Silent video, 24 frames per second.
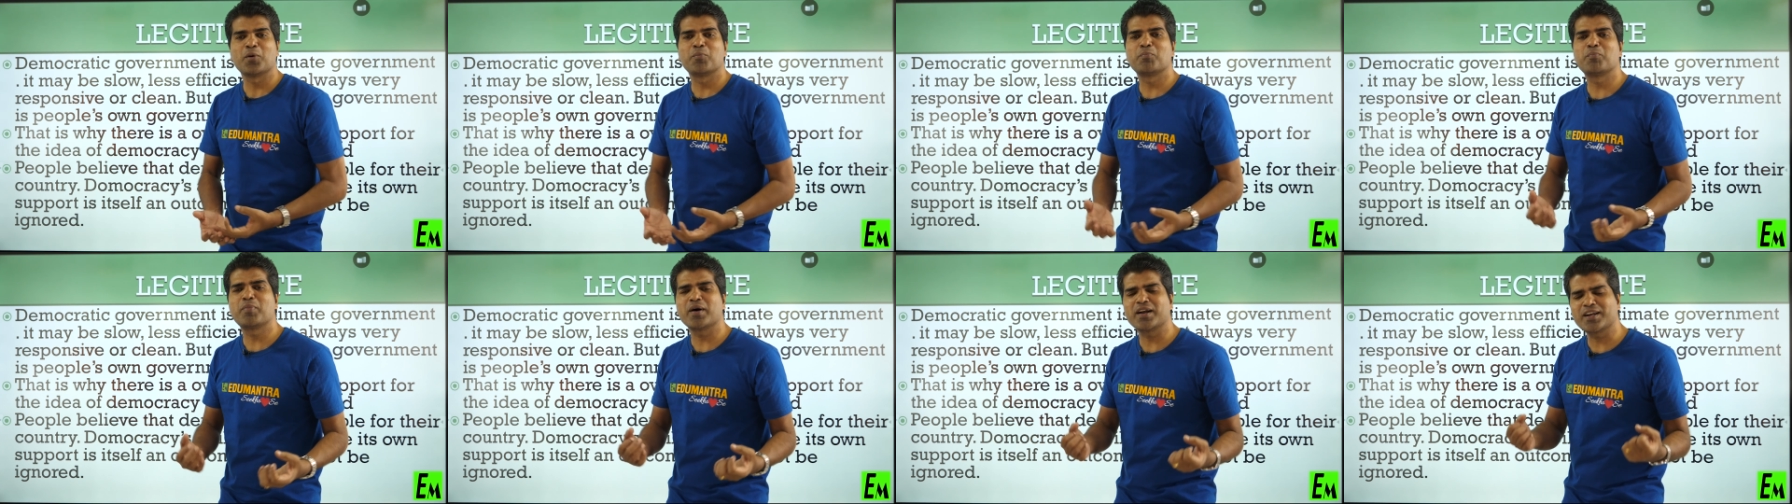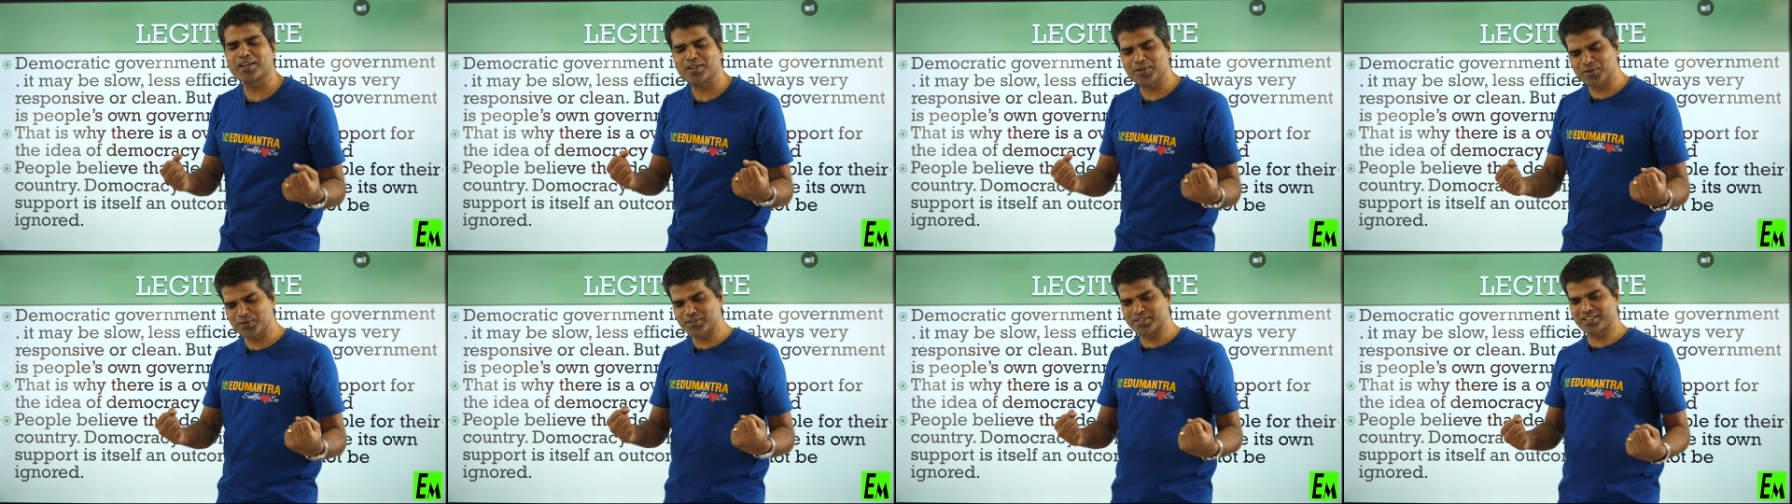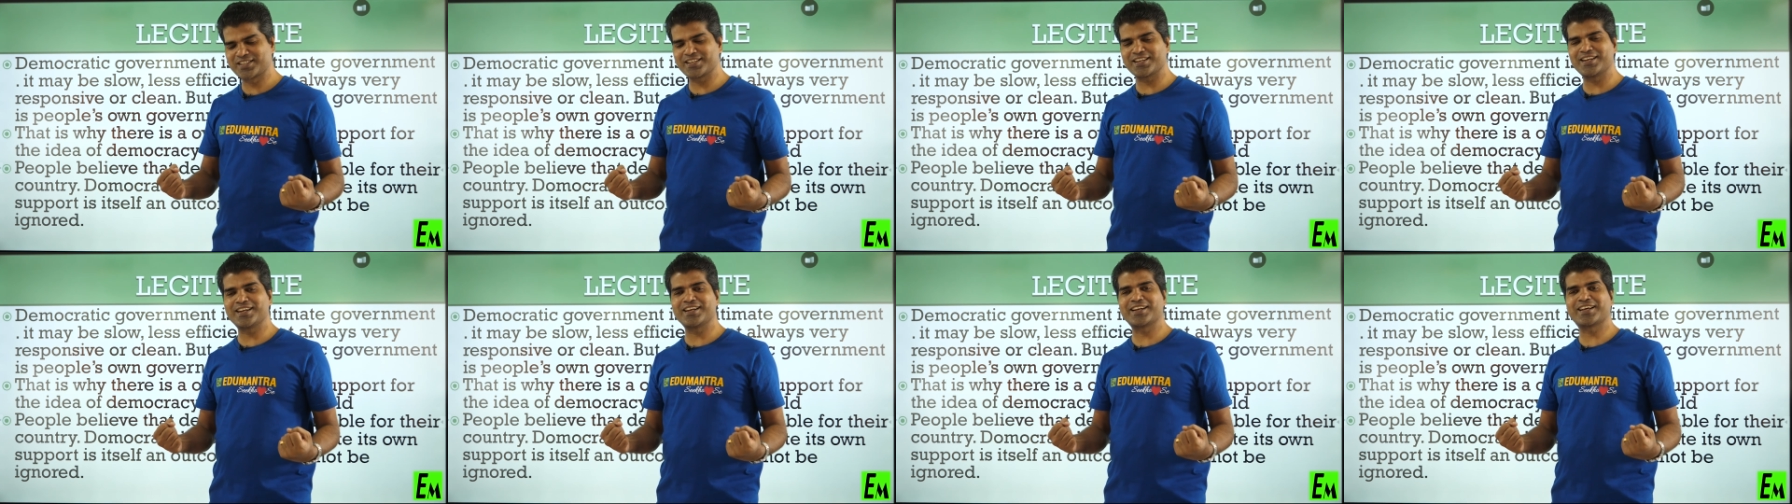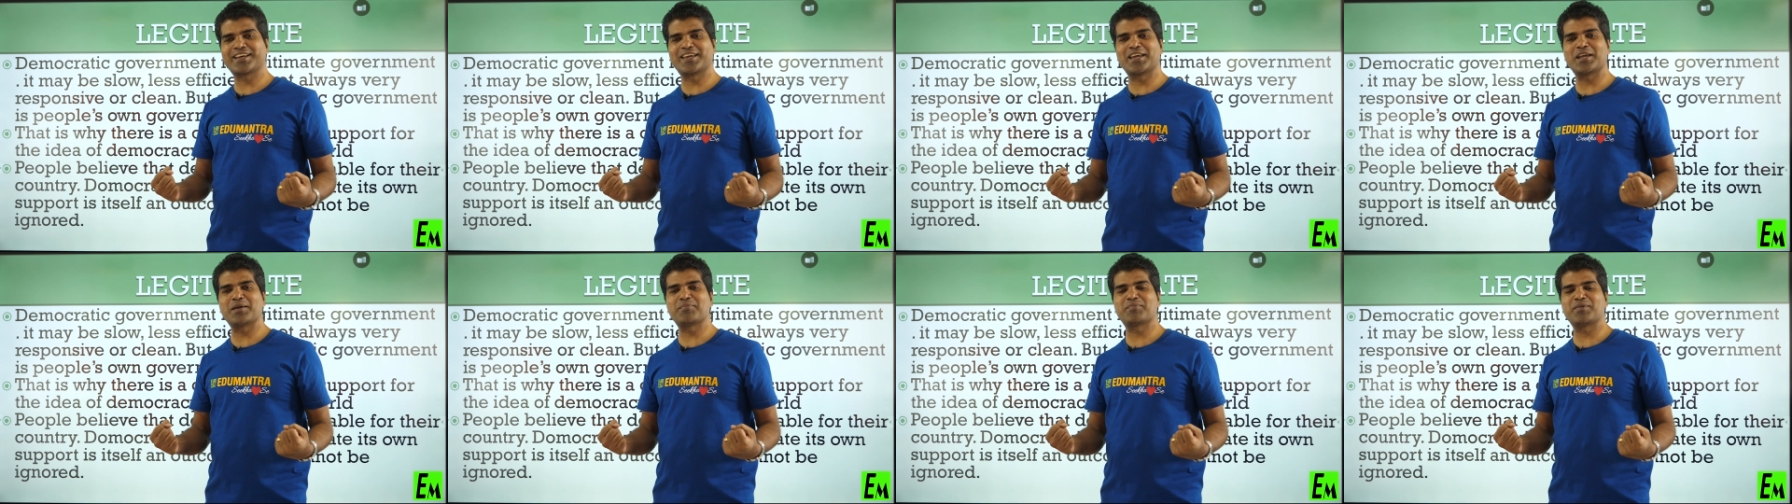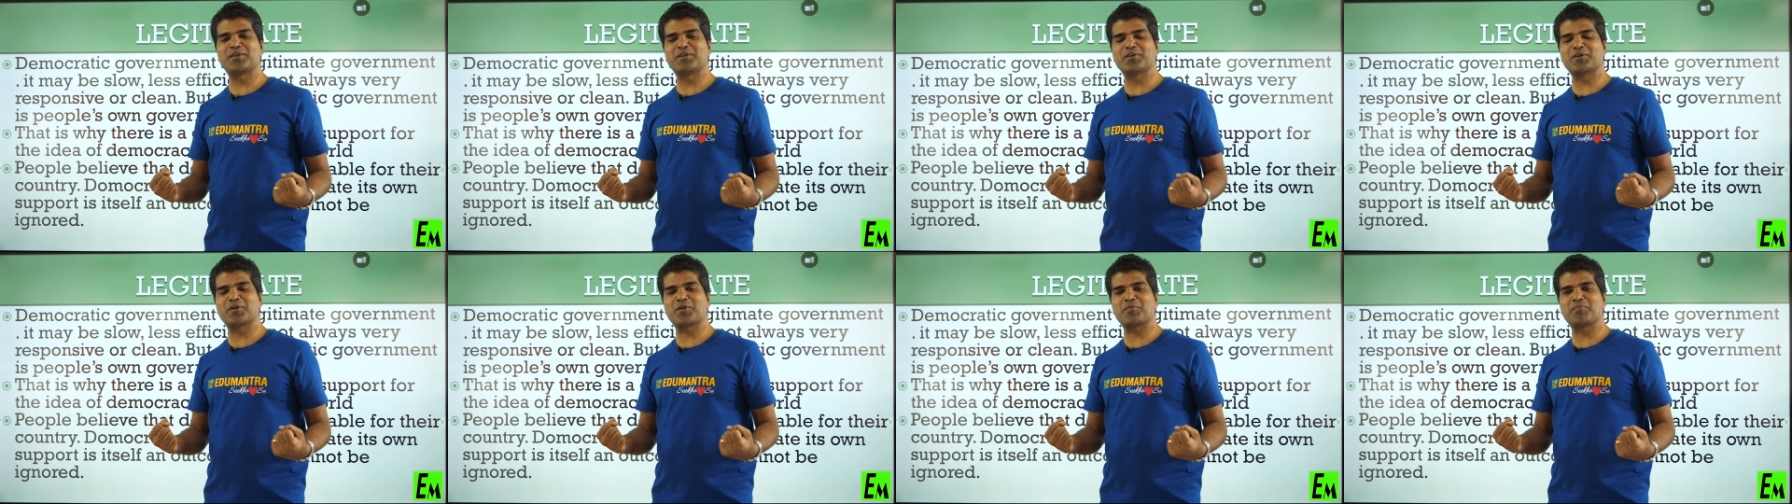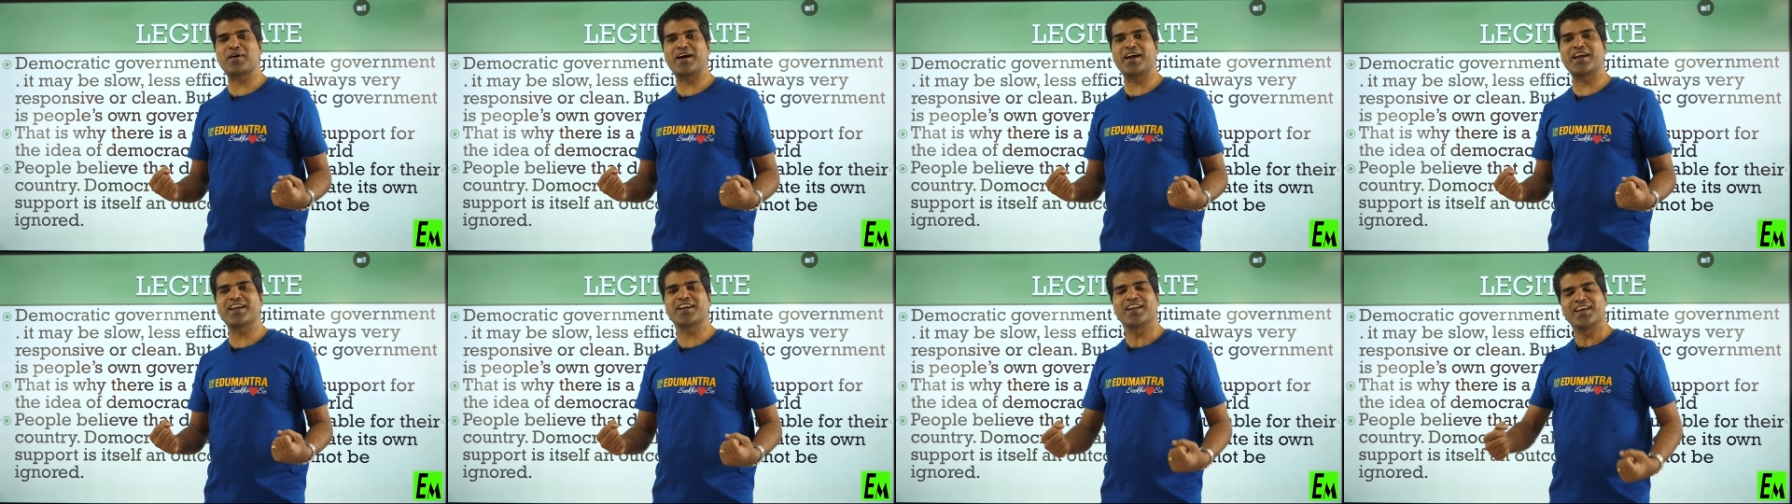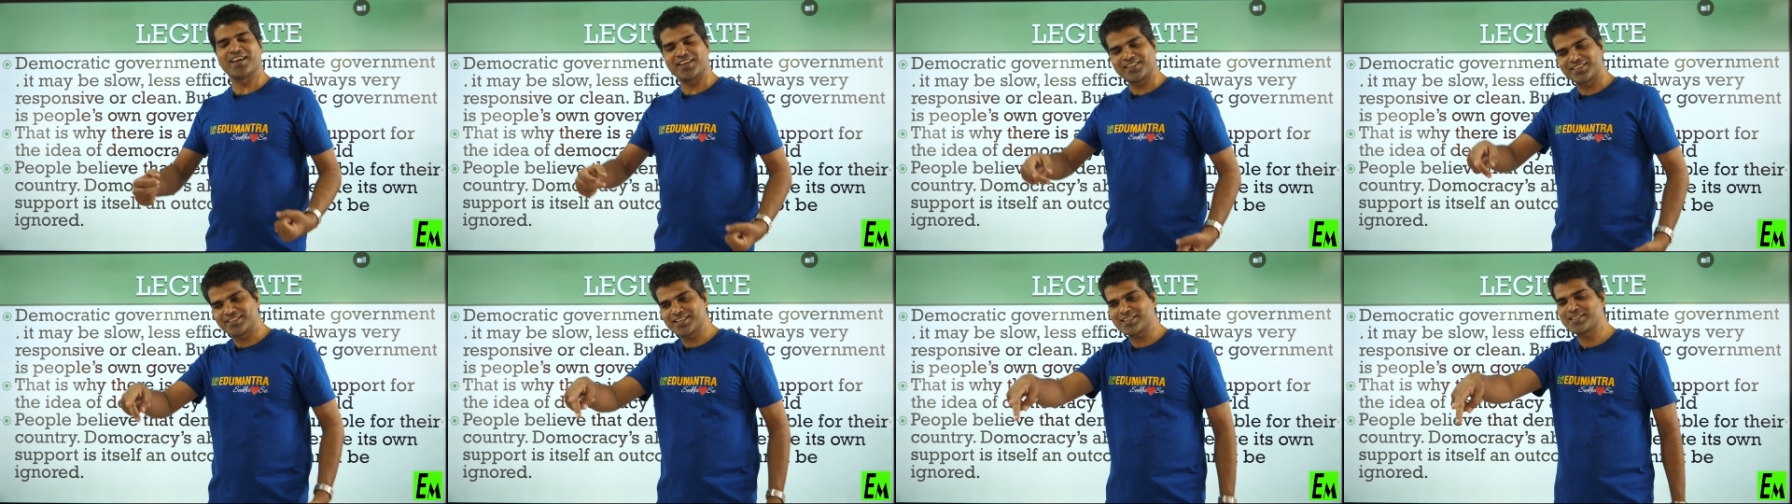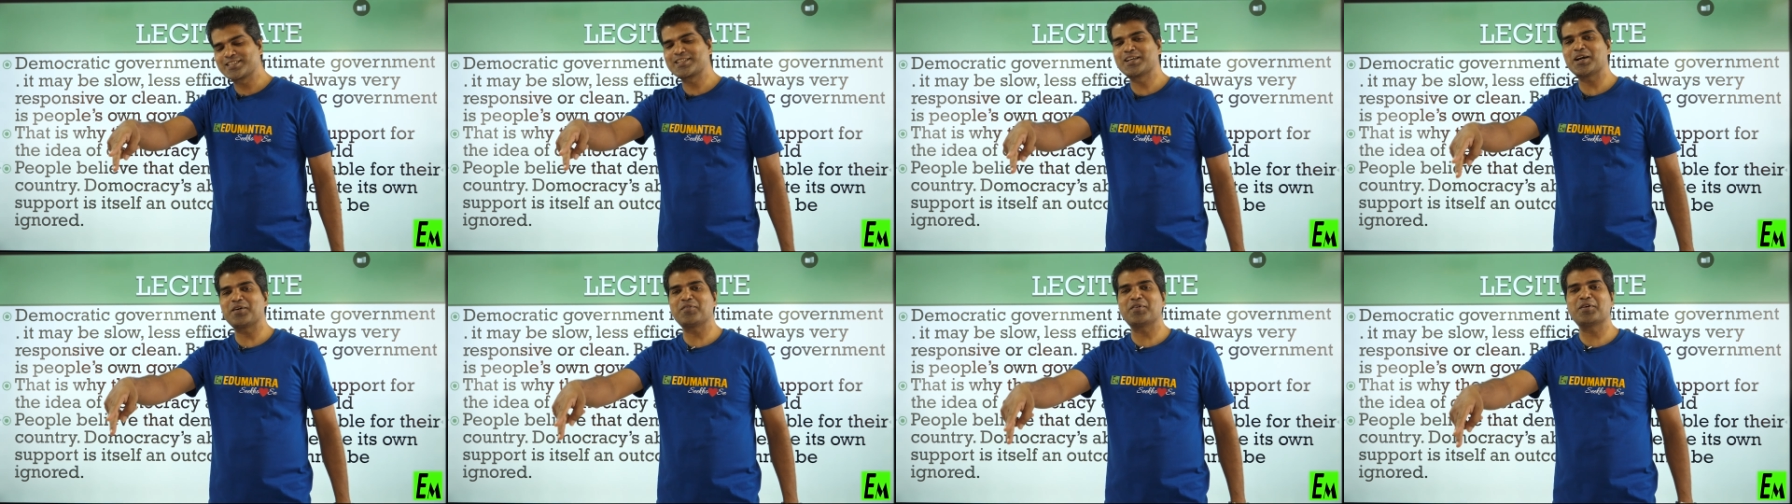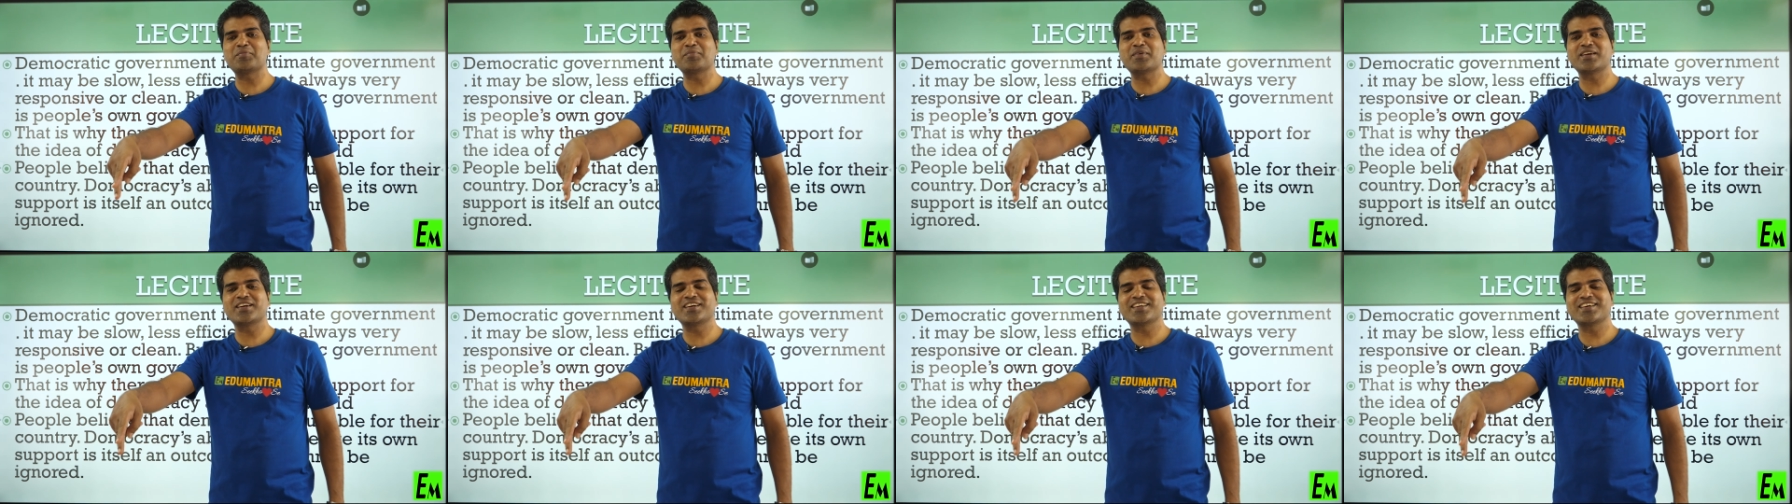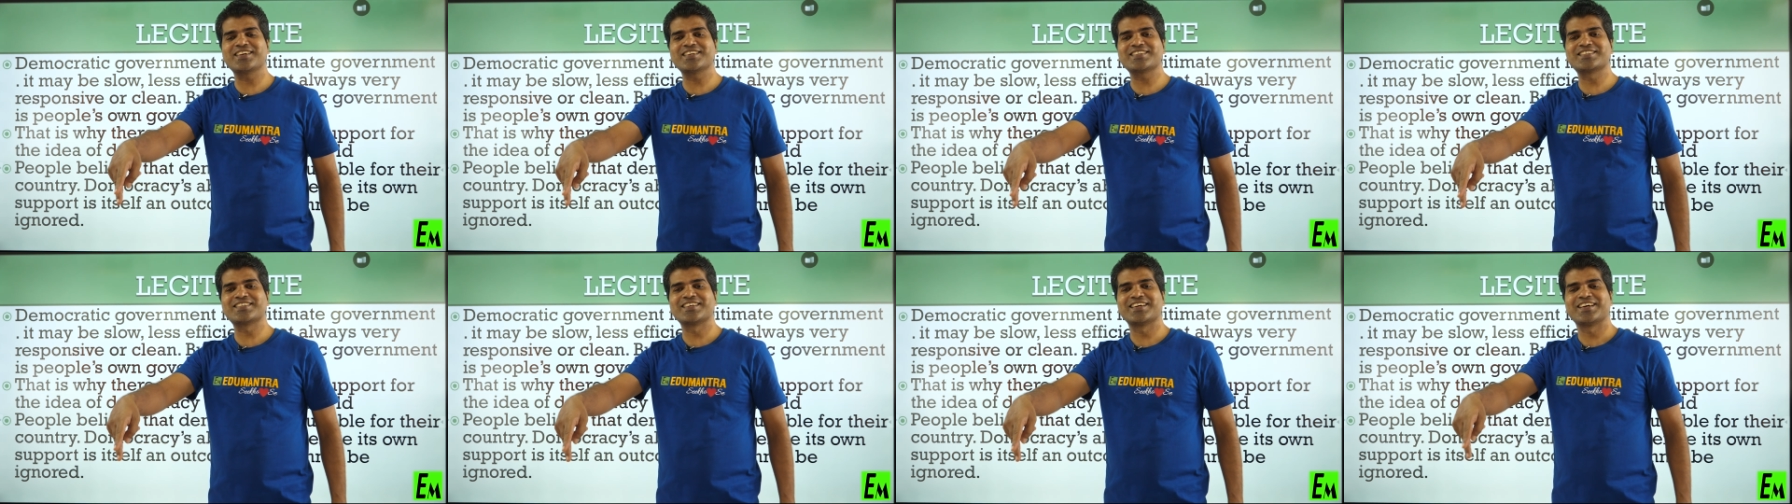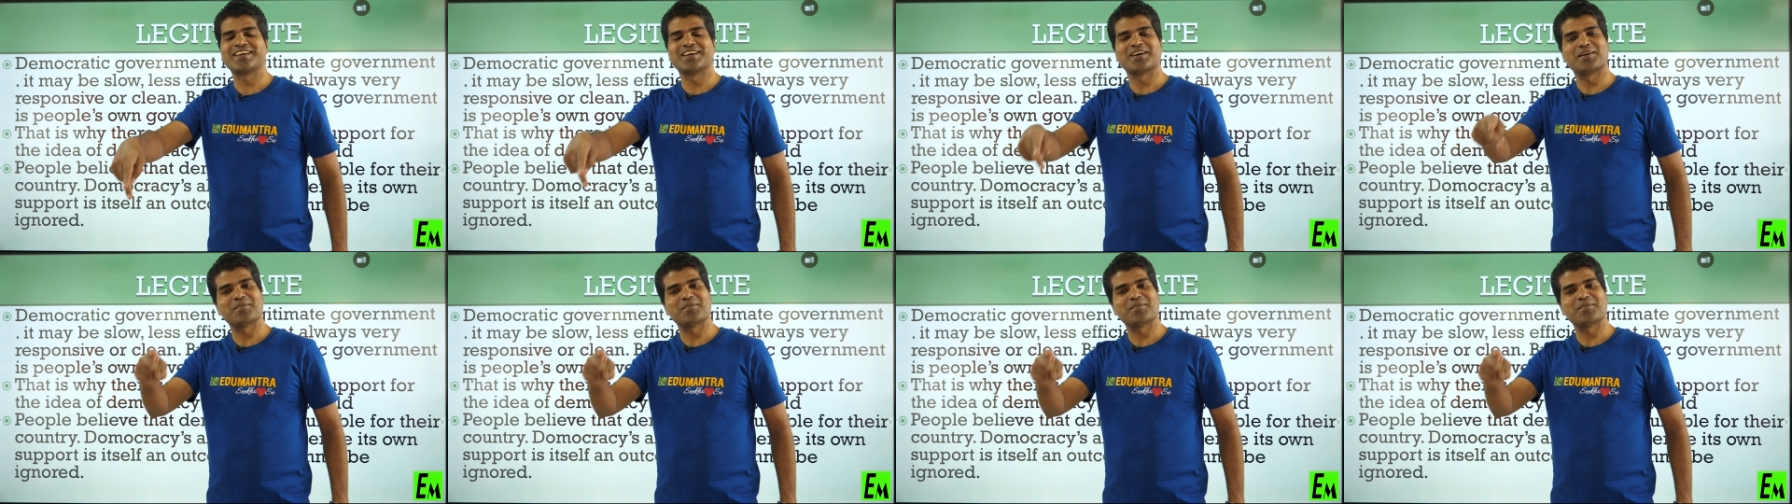but you still keep in your mind this government is